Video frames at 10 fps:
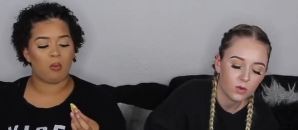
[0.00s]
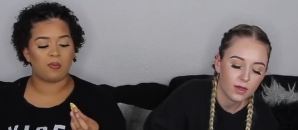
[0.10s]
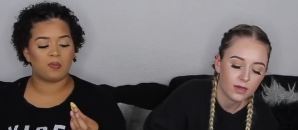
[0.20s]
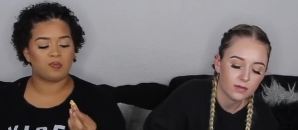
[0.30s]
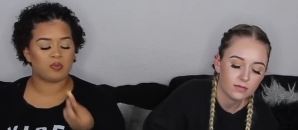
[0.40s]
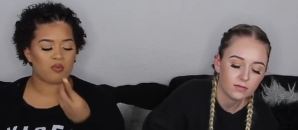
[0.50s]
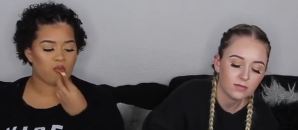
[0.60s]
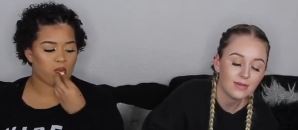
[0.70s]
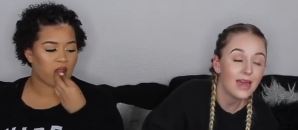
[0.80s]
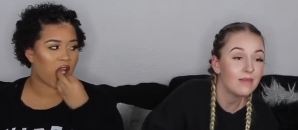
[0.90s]
Speaker 1: we're like,
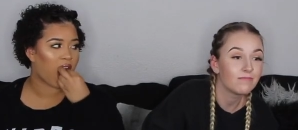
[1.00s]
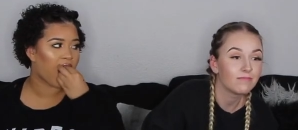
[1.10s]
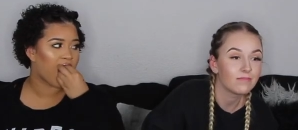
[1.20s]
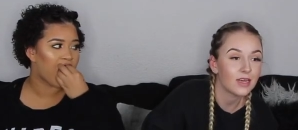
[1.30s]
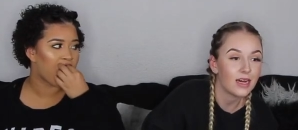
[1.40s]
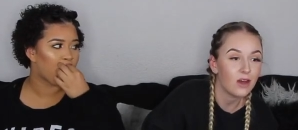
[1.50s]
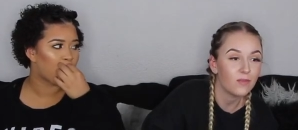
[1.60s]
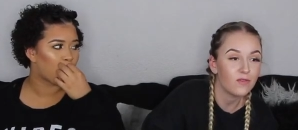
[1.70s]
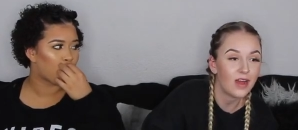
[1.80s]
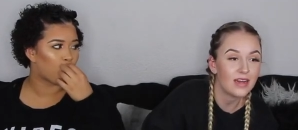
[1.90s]
hey, can I
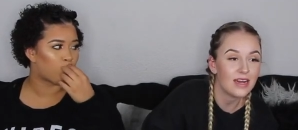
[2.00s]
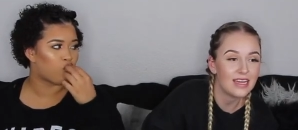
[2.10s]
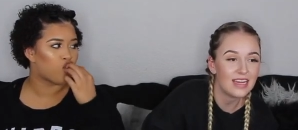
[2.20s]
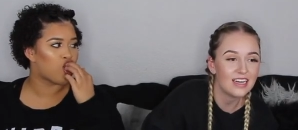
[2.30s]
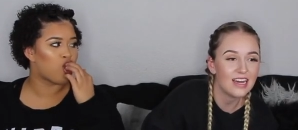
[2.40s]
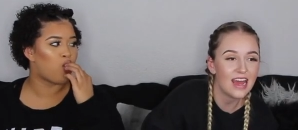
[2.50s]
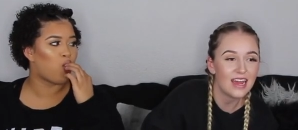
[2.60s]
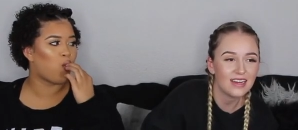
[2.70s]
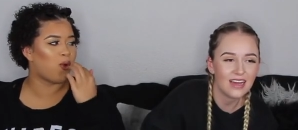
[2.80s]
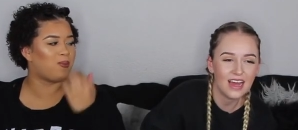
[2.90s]
help you find anything
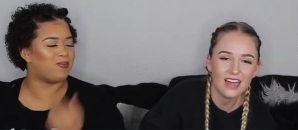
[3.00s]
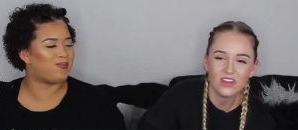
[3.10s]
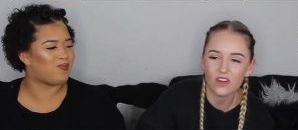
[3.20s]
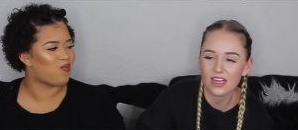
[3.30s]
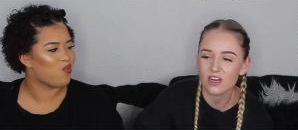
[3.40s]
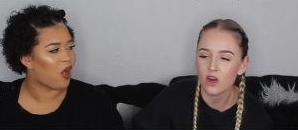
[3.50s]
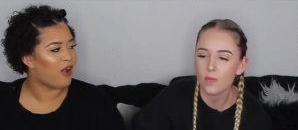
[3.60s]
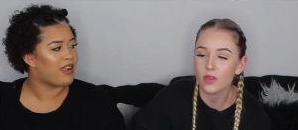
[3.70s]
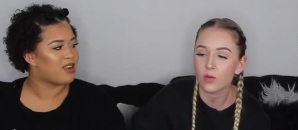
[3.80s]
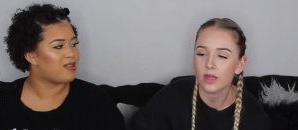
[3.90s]
today? And they're like,
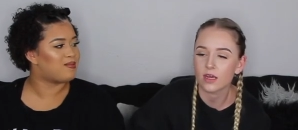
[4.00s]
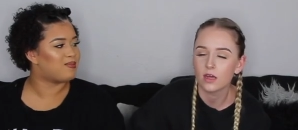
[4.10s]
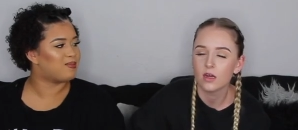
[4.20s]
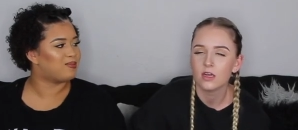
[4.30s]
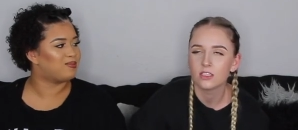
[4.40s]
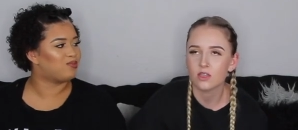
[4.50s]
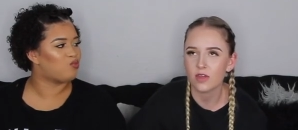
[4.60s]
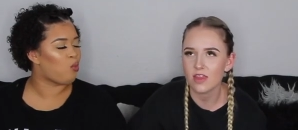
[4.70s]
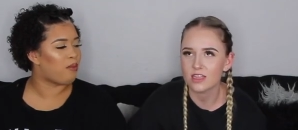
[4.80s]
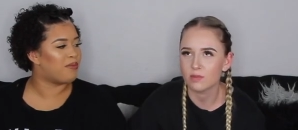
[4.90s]
nope. And then we're like,
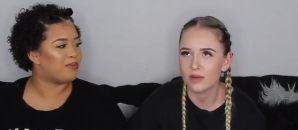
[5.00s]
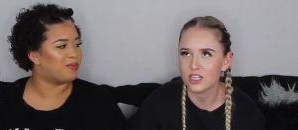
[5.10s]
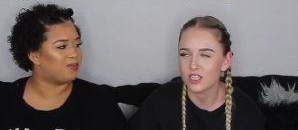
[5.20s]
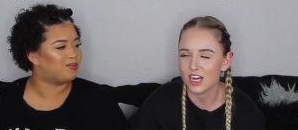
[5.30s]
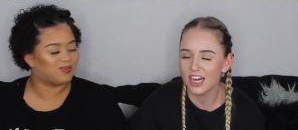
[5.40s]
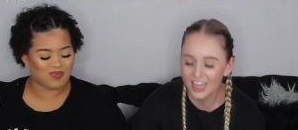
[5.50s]
so then this bitch.